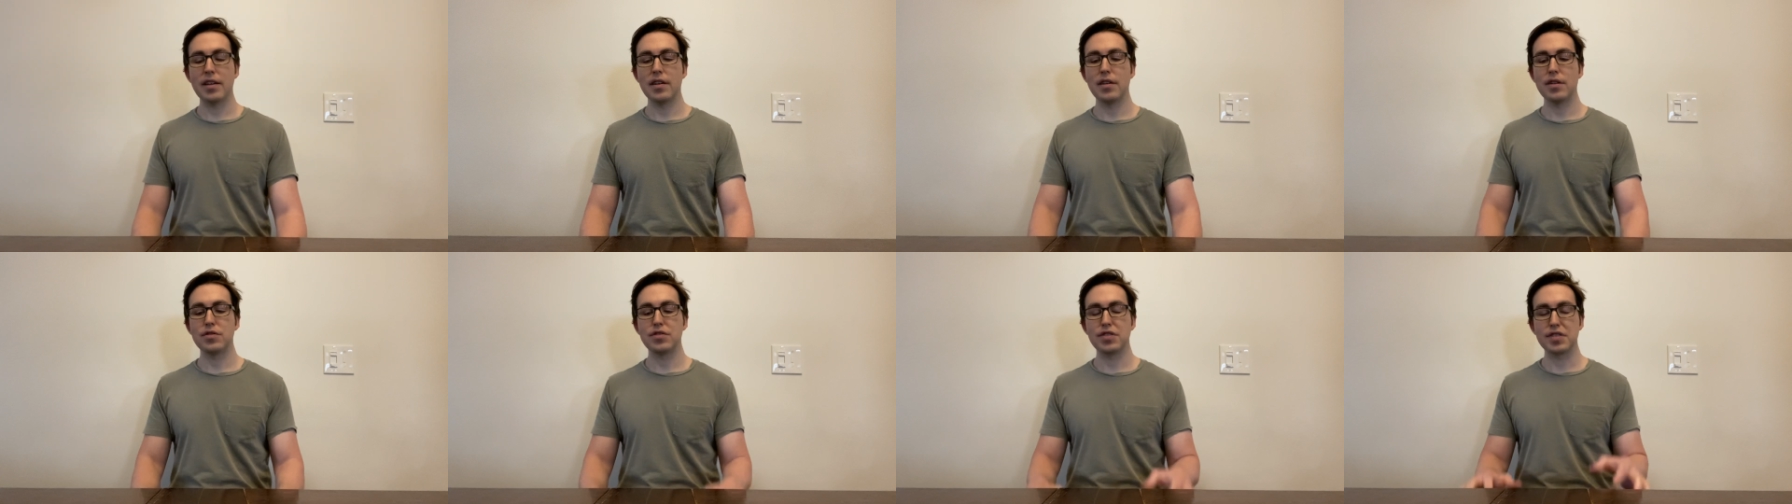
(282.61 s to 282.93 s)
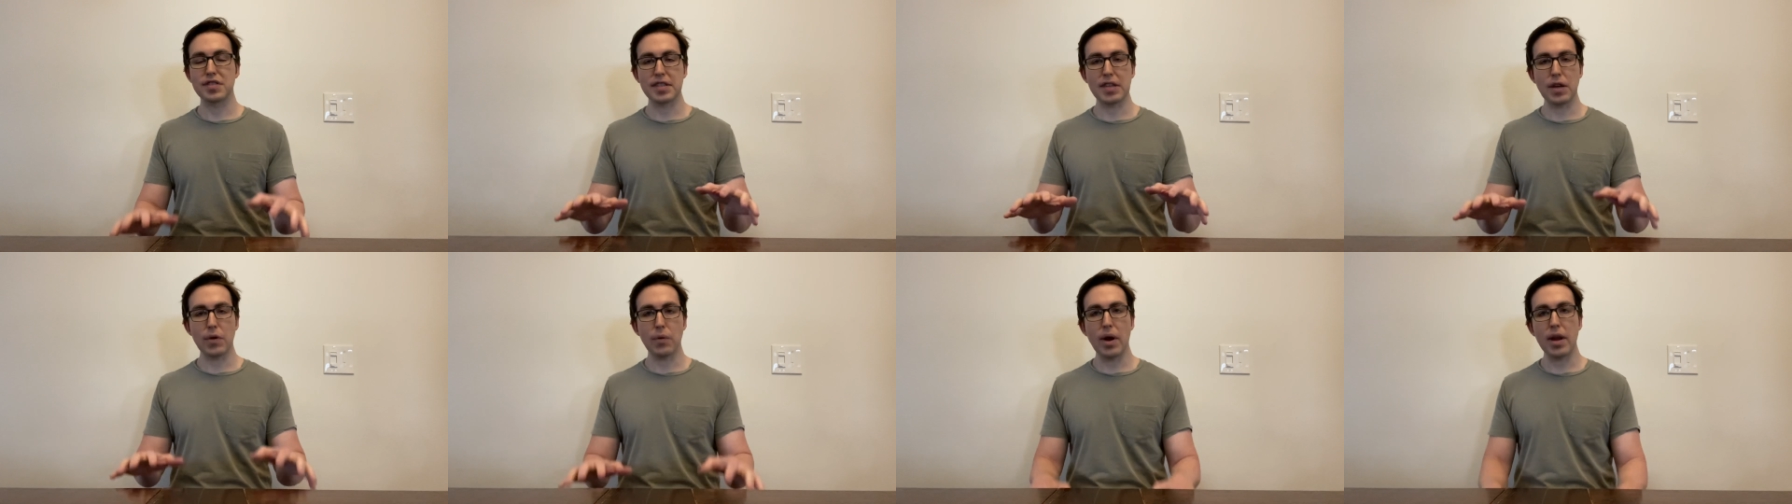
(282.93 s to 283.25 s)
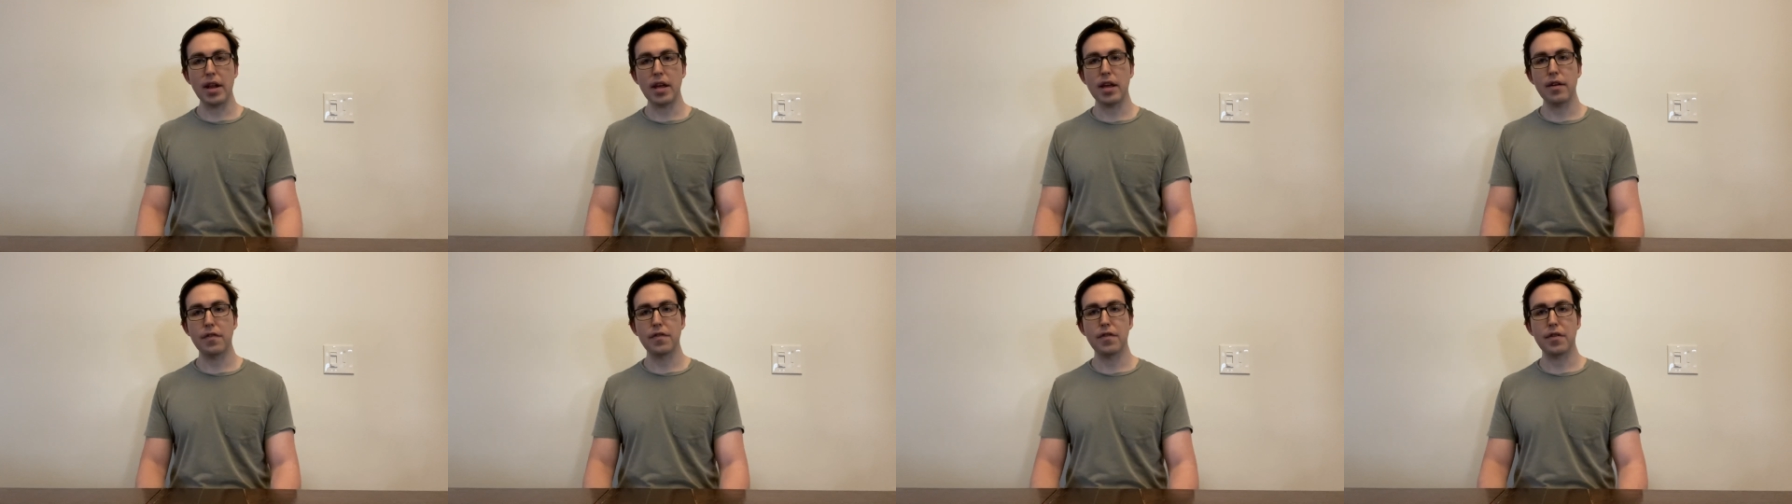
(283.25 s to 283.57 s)
Just get
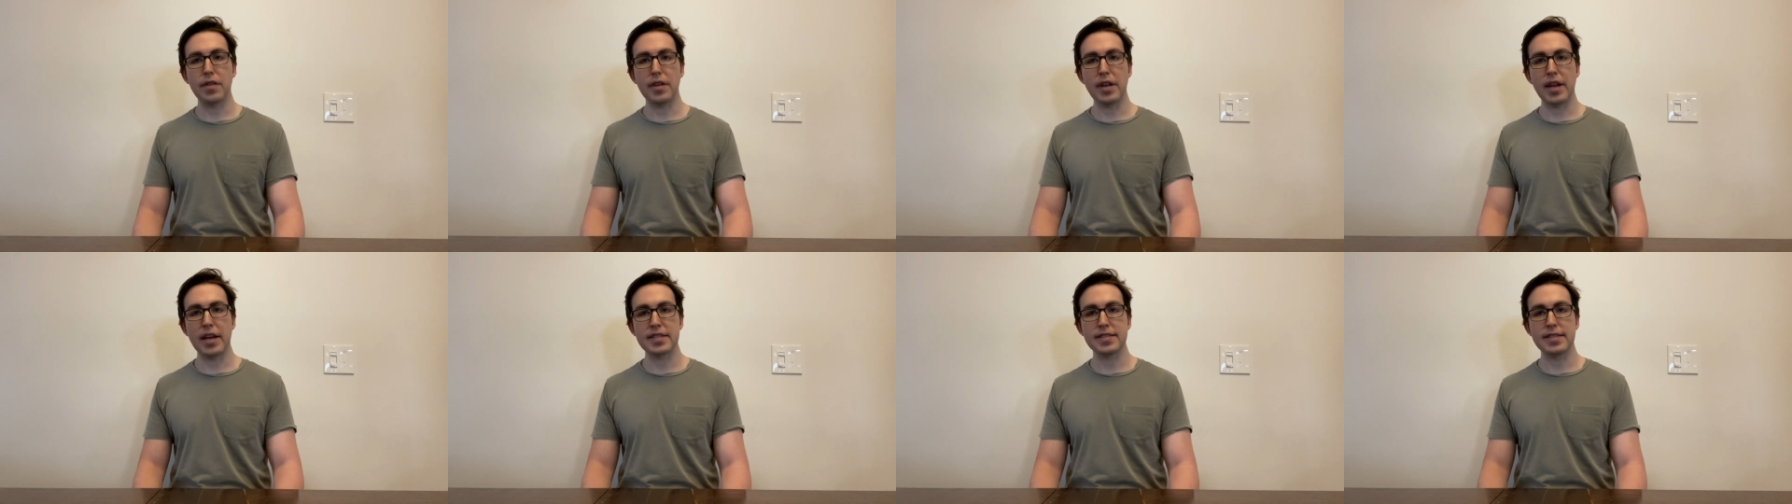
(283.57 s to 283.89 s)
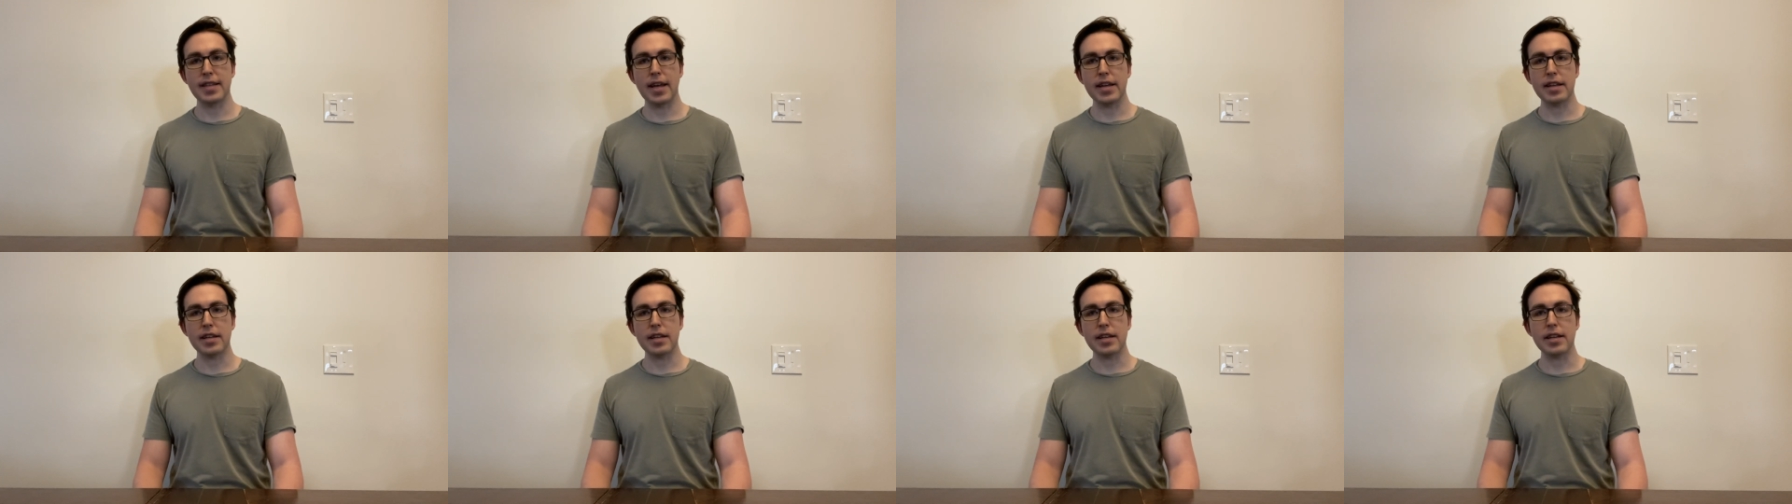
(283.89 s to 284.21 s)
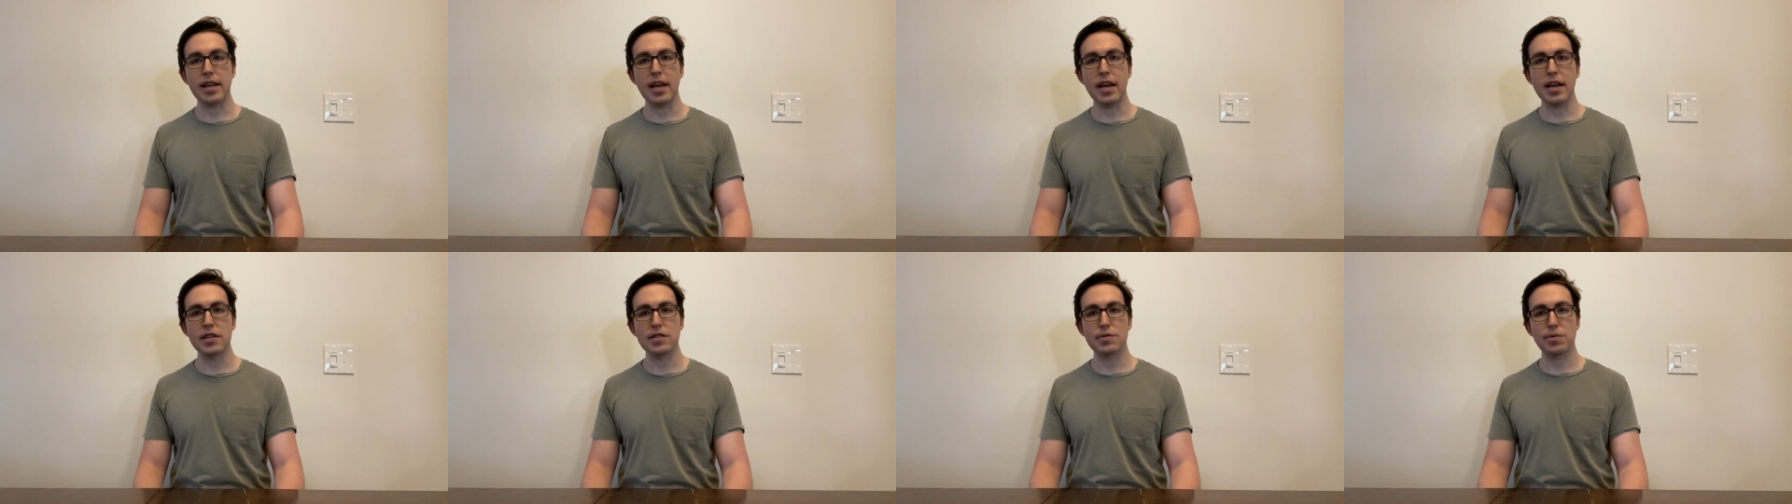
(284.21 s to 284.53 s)
ready for the next 90 days.